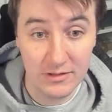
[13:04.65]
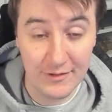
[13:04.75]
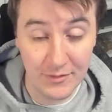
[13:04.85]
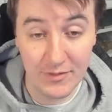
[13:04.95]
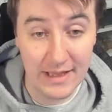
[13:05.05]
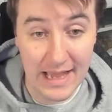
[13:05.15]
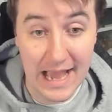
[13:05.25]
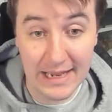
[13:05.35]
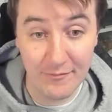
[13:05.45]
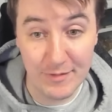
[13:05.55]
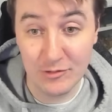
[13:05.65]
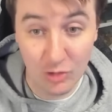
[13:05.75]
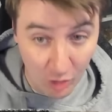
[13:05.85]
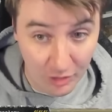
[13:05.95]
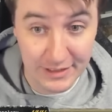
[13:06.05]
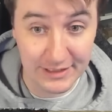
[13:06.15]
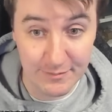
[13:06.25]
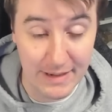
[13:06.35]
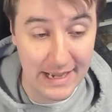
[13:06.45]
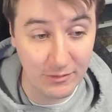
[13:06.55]
something that I have been talking
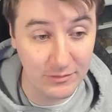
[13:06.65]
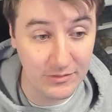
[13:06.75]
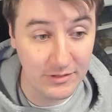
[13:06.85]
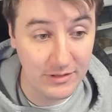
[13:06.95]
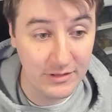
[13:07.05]
about